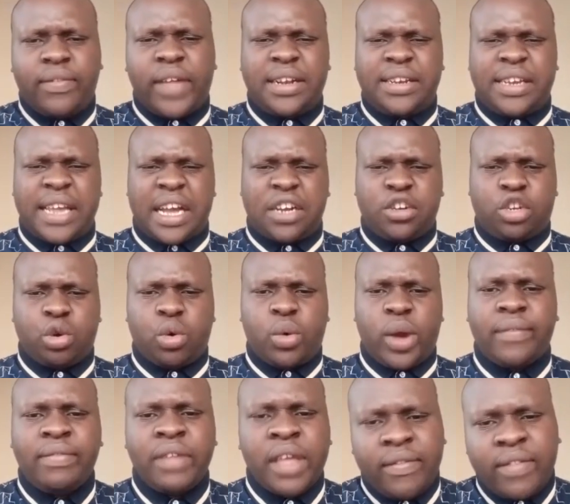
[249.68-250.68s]
that they are
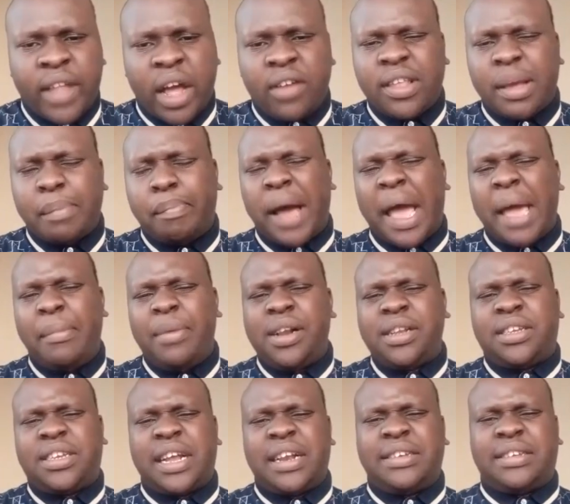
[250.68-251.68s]
doing. Now, the
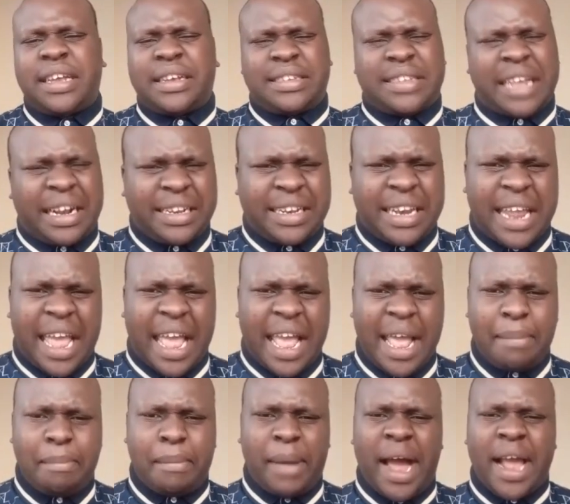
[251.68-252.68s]
Bible tells us that
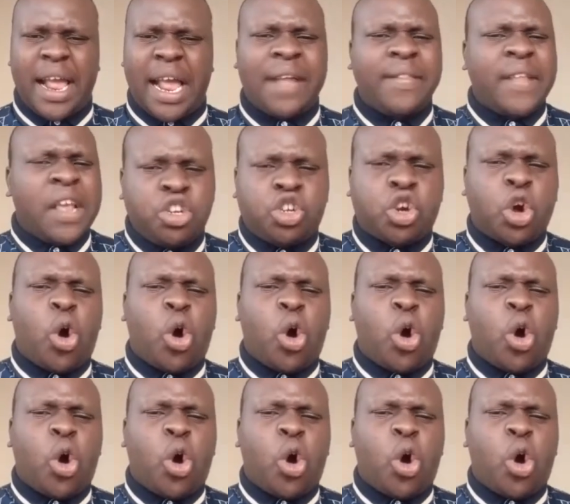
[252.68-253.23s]
Nehemiah